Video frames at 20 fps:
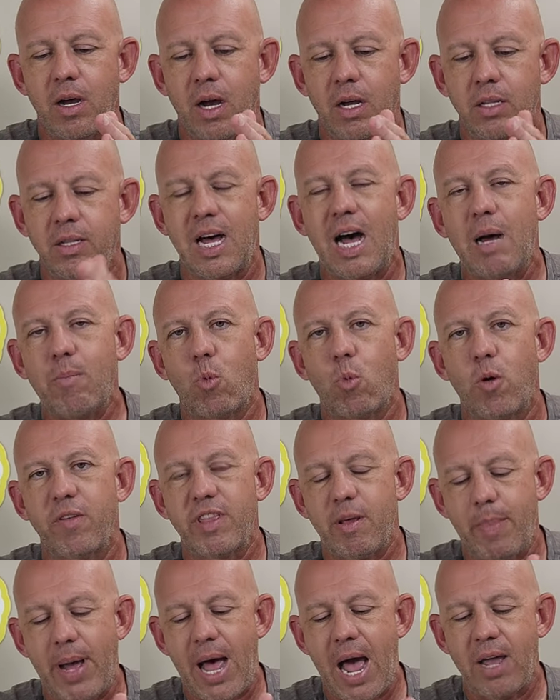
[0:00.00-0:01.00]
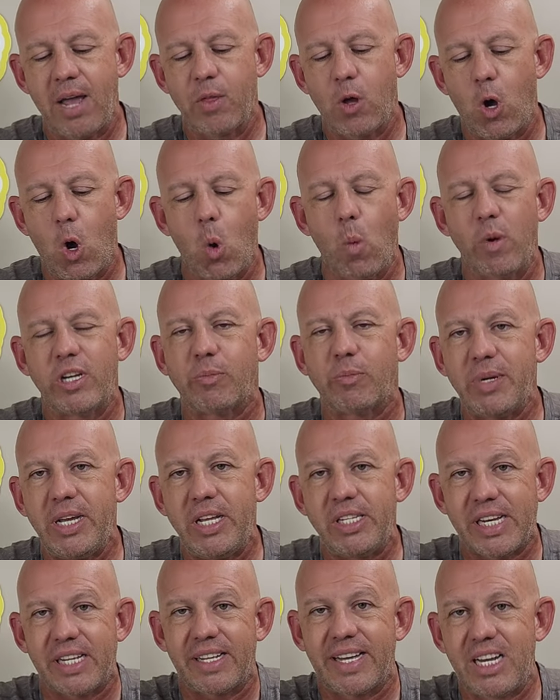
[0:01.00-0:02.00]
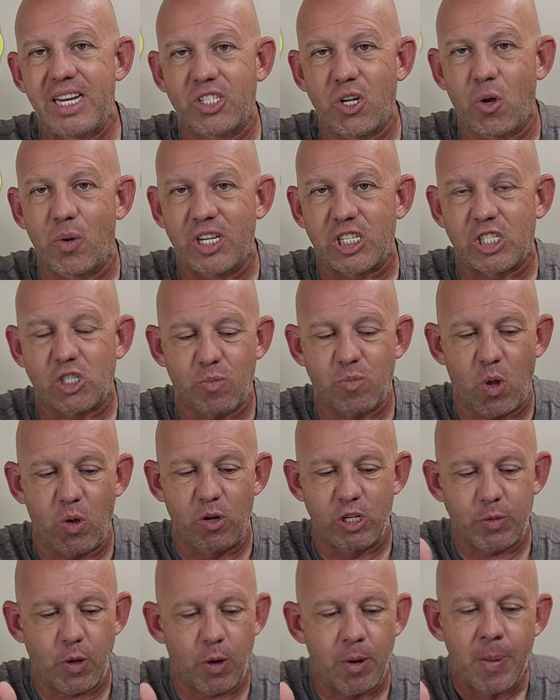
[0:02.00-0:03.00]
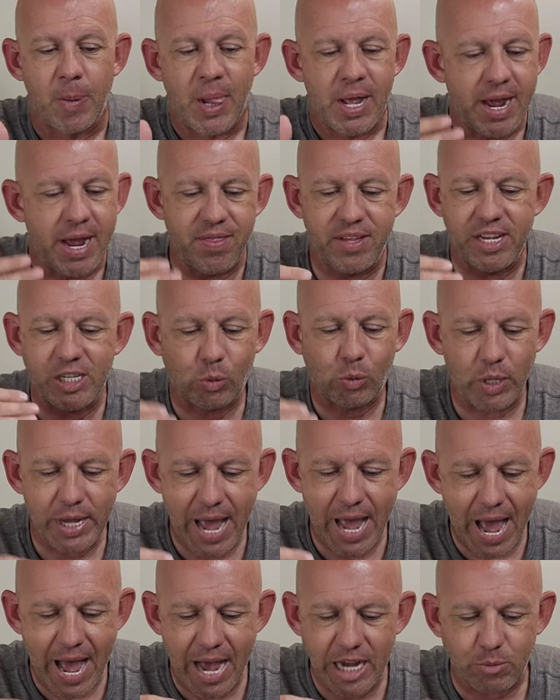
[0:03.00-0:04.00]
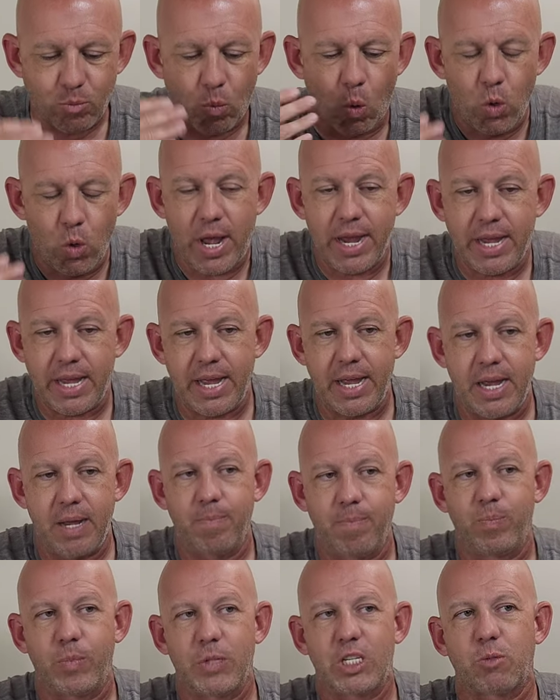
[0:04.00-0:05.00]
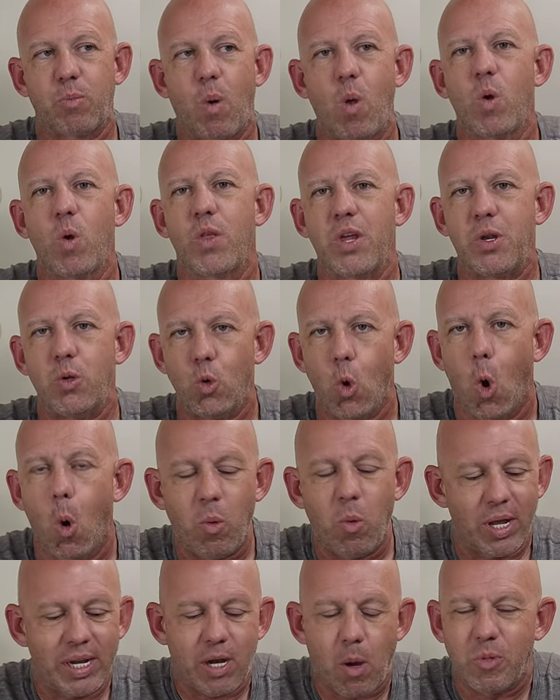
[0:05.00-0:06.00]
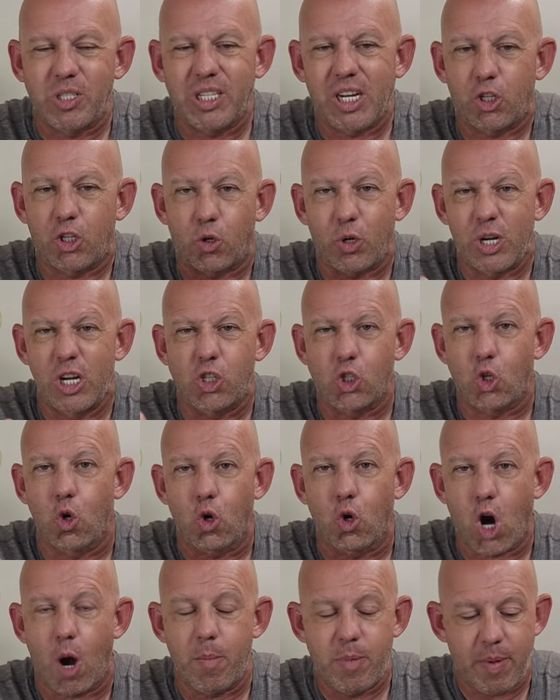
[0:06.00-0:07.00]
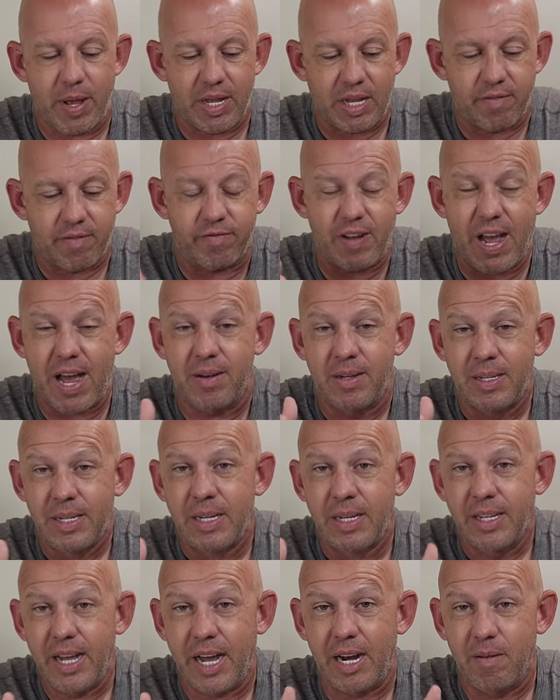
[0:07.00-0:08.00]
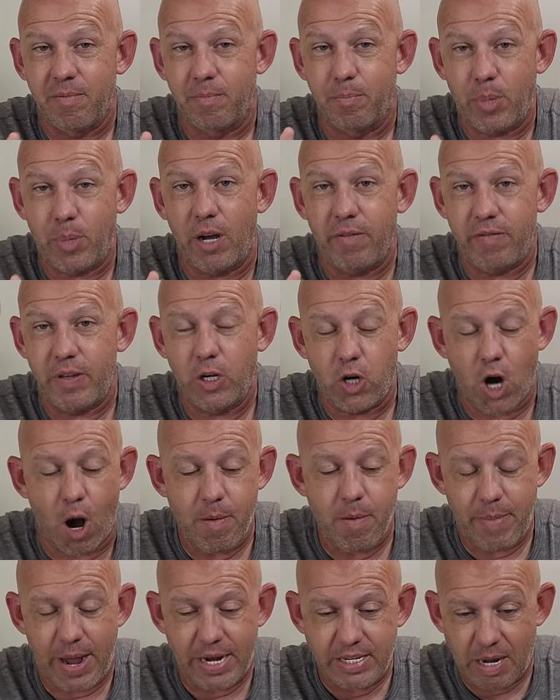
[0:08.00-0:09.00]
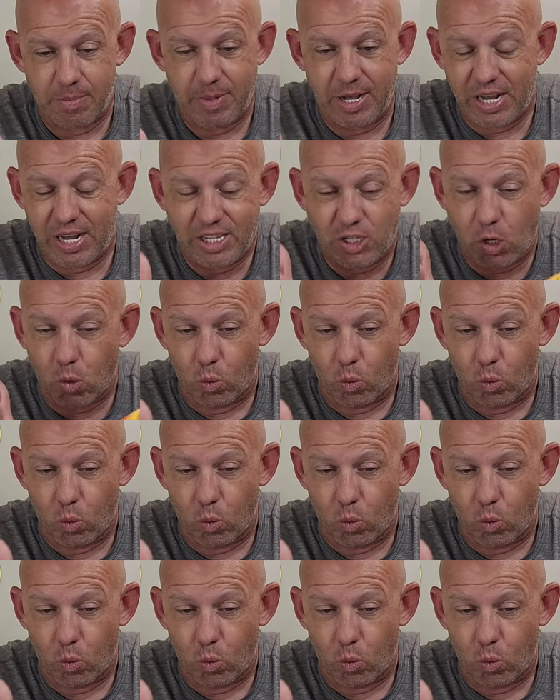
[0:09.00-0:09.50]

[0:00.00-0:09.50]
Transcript: a lot more of the bag in the hole, which means that landing zone gets smaller and smaller. And this really has more like a smaller than normal, like almost like a traditional carpet bag, a fat kind of puffy carpet bag type. It's